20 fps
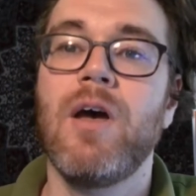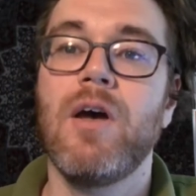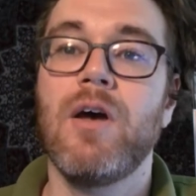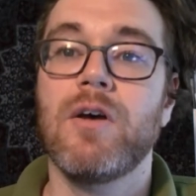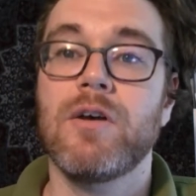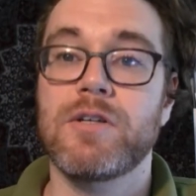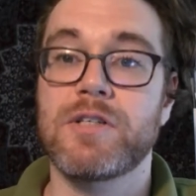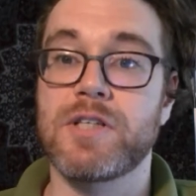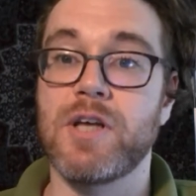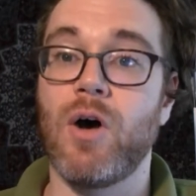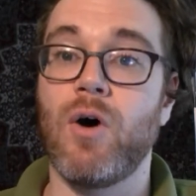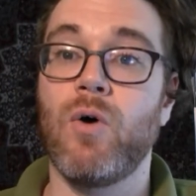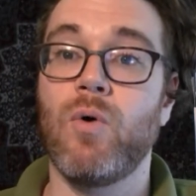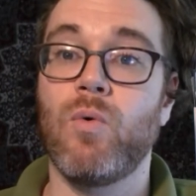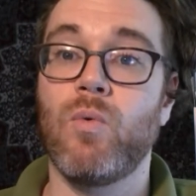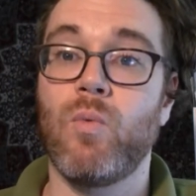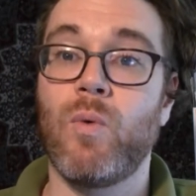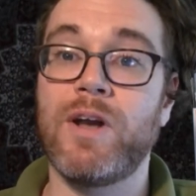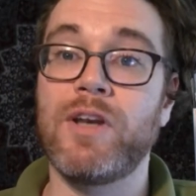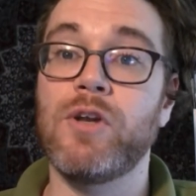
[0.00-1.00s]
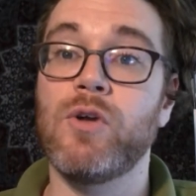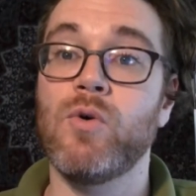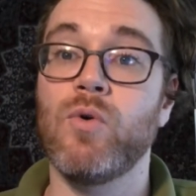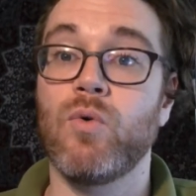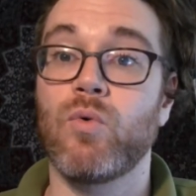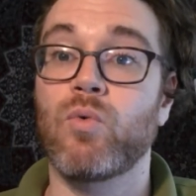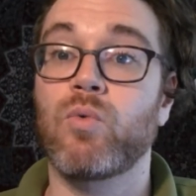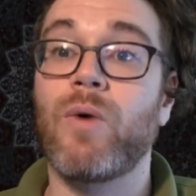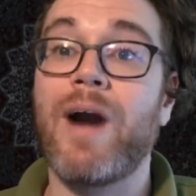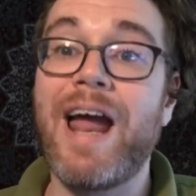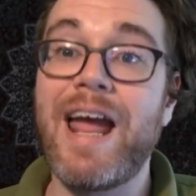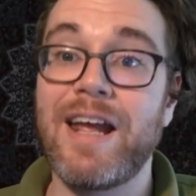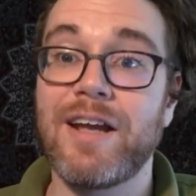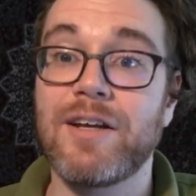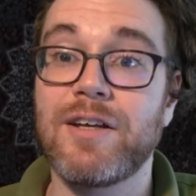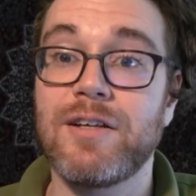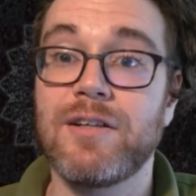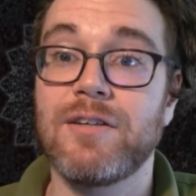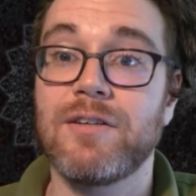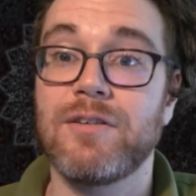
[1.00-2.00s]
So when you
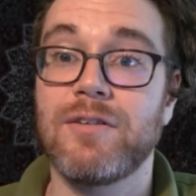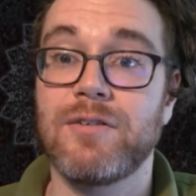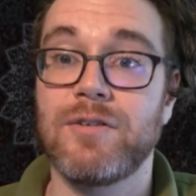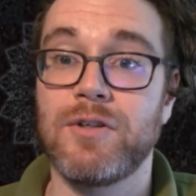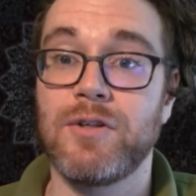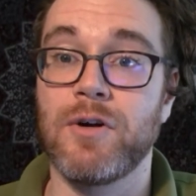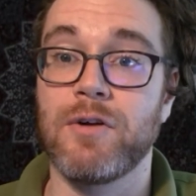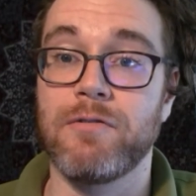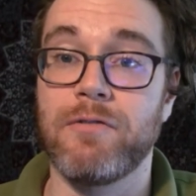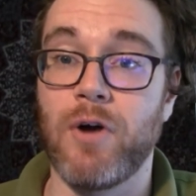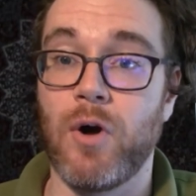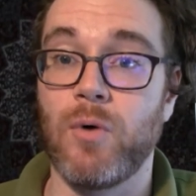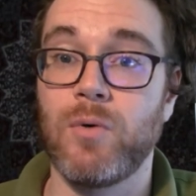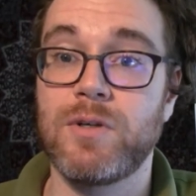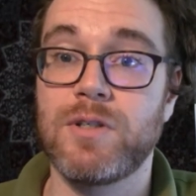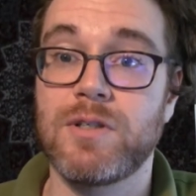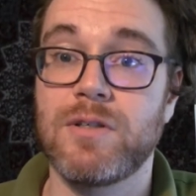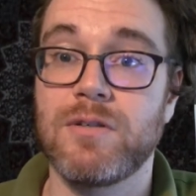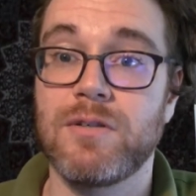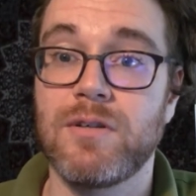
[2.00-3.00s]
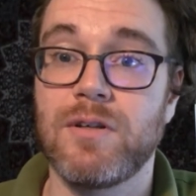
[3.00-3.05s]
rank your vote,